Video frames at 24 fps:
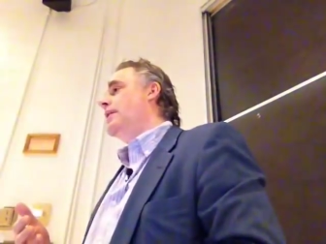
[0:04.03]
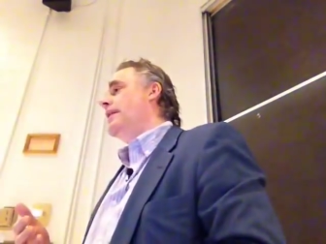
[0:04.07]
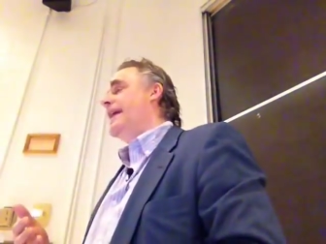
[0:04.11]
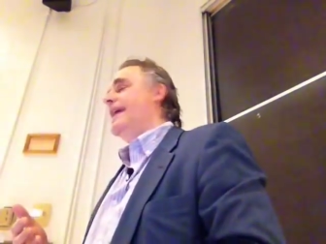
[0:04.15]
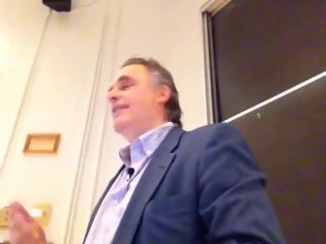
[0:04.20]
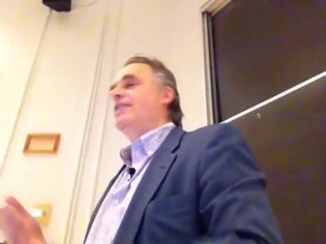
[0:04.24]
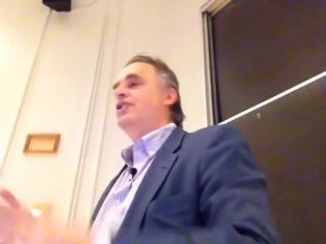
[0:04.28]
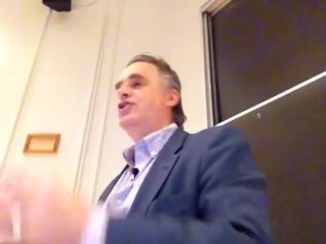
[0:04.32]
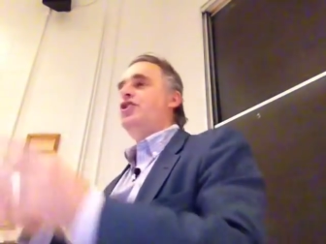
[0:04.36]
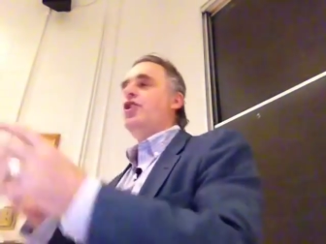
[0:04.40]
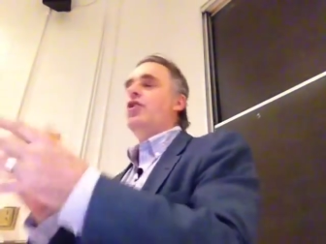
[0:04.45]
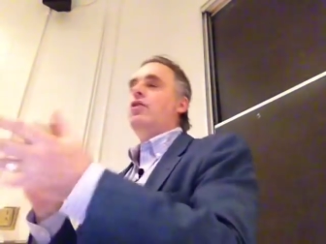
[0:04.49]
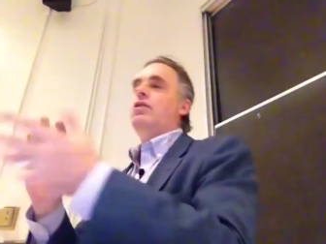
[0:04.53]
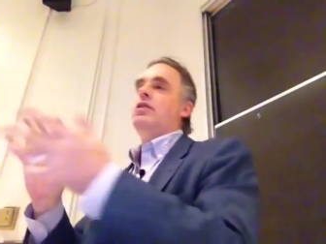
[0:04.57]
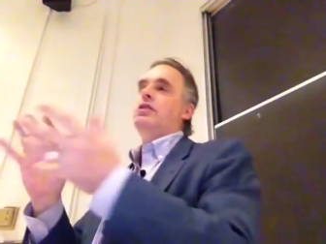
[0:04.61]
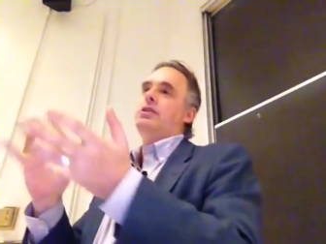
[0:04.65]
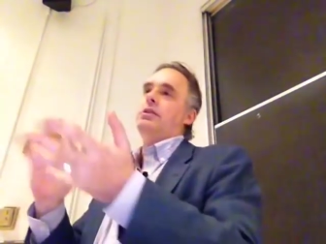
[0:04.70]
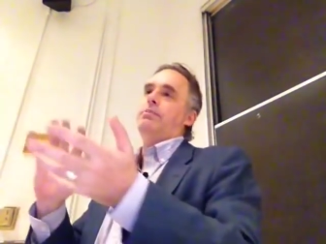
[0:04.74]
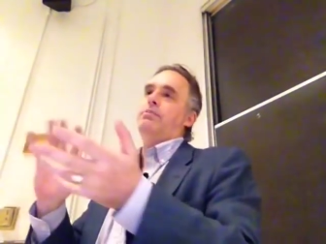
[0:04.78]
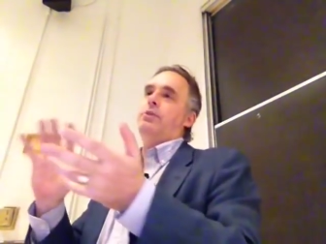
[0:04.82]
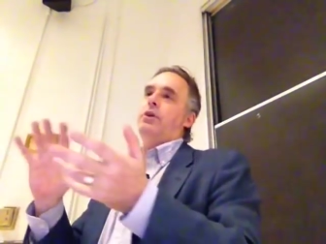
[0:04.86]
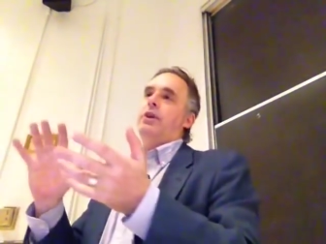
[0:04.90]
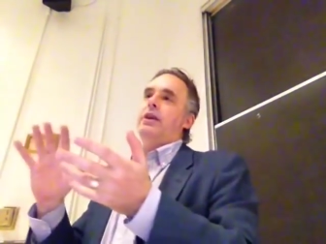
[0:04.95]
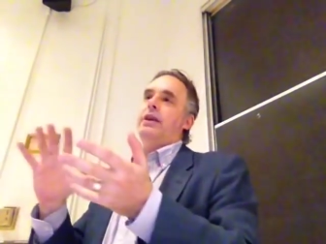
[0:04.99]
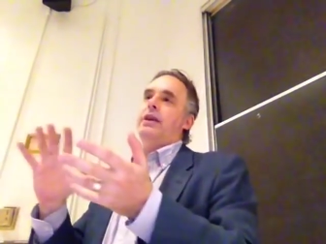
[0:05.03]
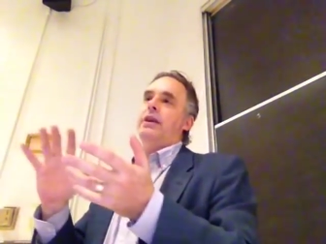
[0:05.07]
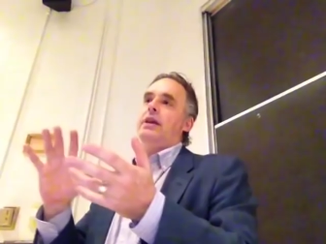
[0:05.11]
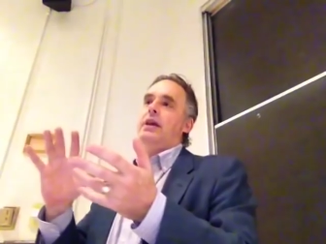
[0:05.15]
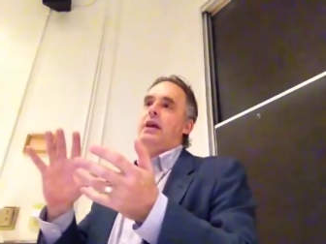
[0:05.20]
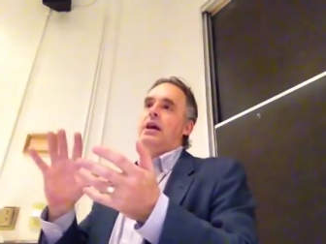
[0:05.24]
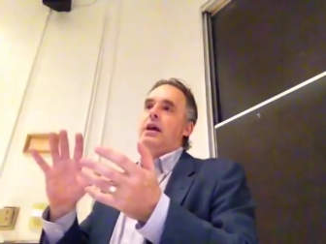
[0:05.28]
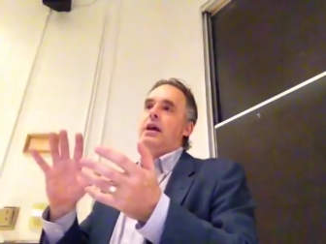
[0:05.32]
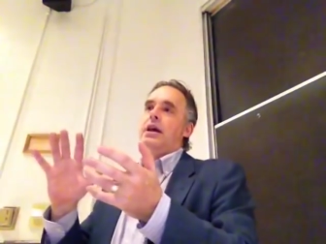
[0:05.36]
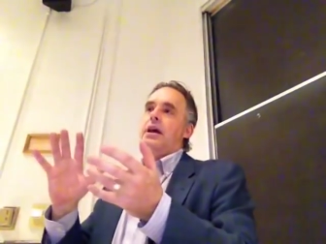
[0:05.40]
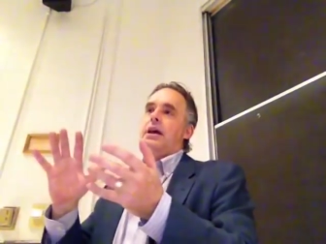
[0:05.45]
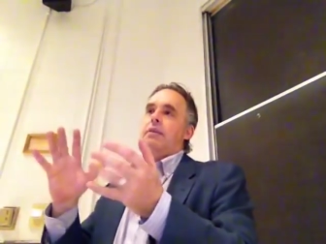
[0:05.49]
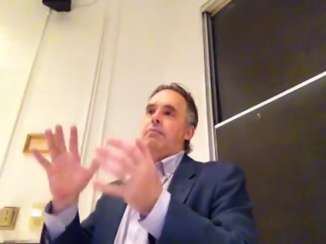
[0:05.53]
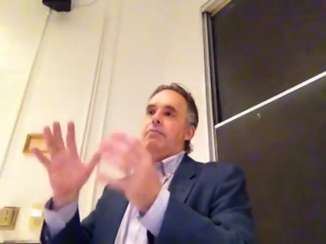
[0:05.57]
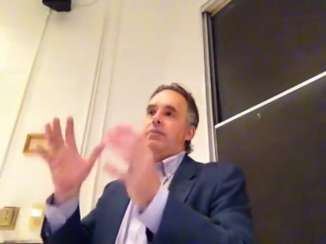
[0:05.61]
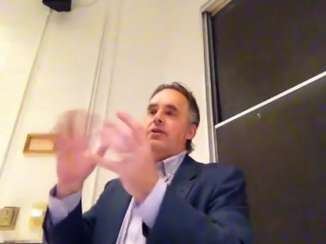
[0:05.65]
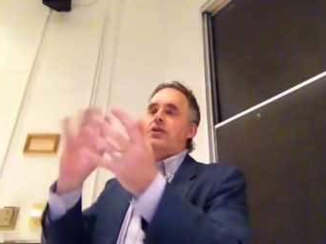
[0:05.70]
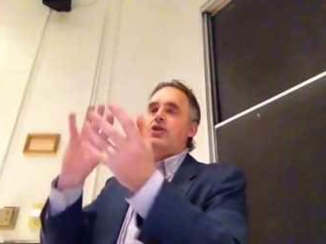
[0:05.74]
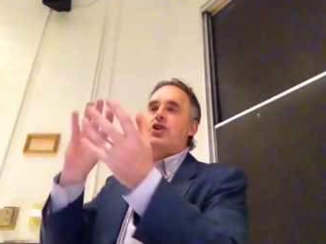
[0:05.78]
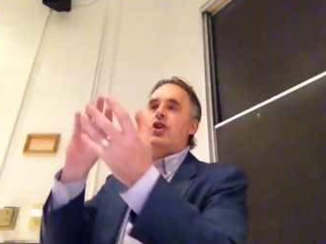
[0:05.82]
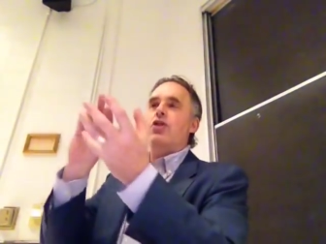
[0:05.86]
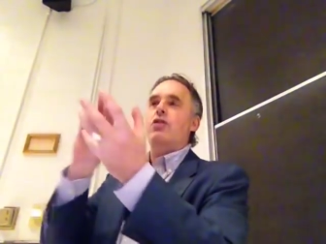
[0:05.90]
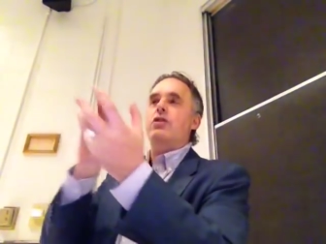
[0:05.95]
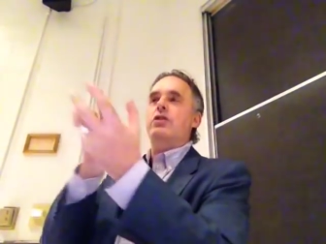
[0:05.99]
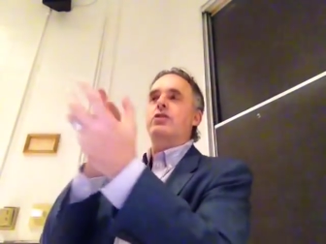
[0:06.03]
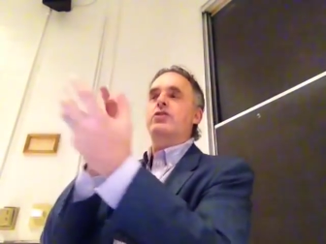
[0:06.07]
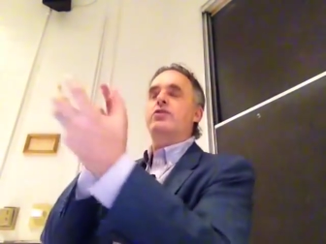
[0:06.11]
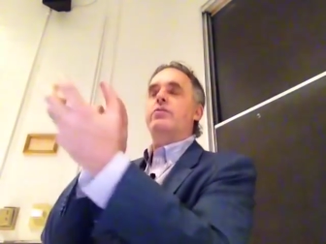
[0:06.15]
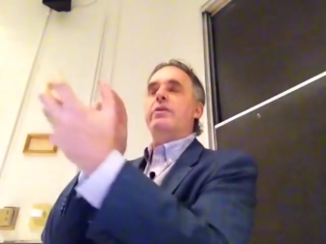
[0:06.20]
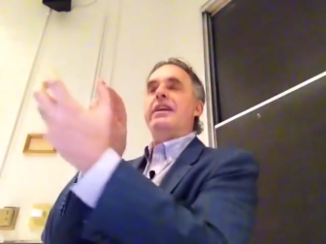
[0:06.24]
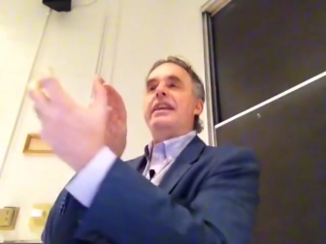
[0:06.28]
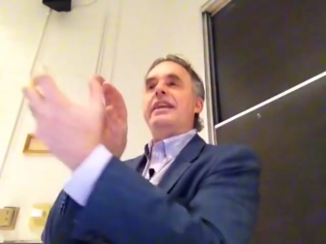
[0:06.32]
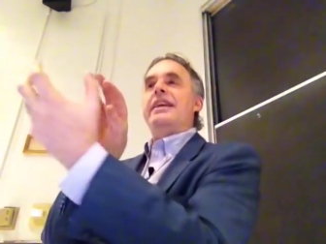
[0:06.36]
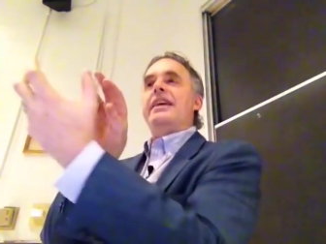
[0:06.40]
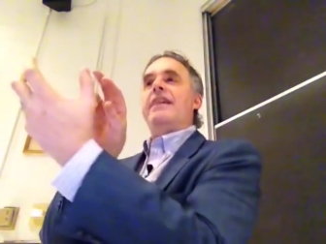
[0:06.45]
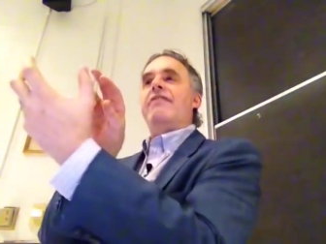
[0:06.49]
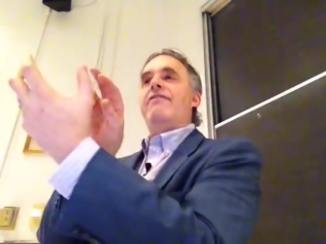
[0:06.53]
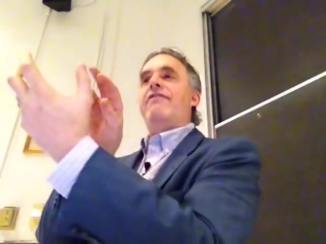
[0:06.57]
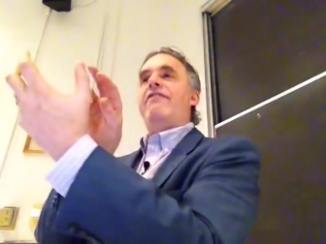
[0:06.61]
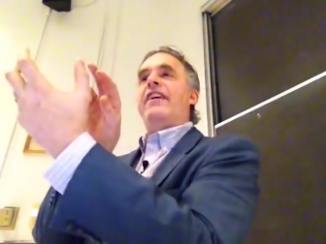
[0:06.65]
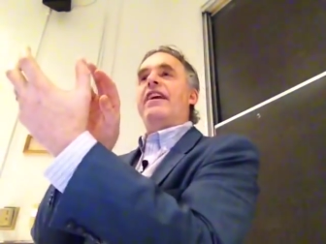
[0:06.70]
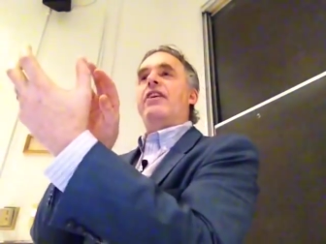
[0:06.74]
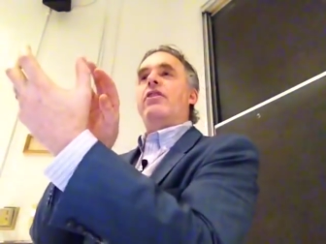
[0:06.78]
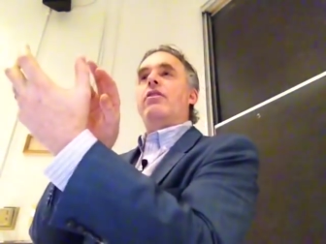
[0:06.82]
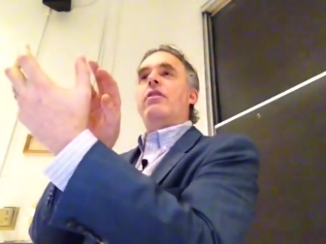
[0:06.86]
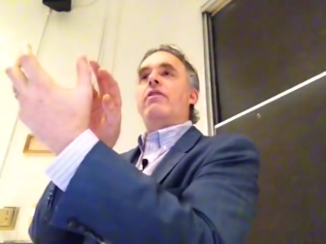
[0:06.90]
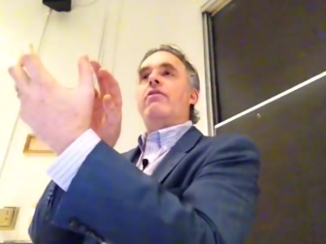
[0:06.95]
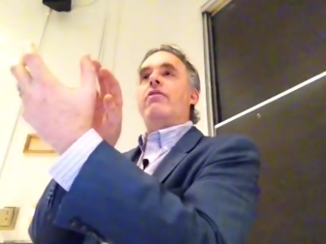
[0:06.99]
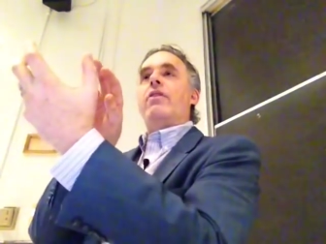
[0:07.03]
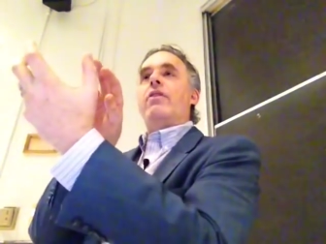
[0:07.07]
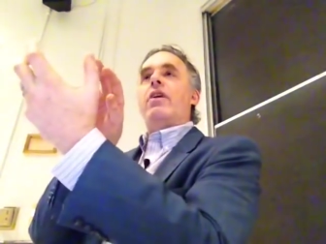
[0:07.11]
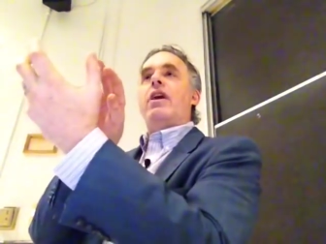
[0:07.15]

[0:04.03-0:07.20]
And the Joker's a pretty, the Joker's really a figure of,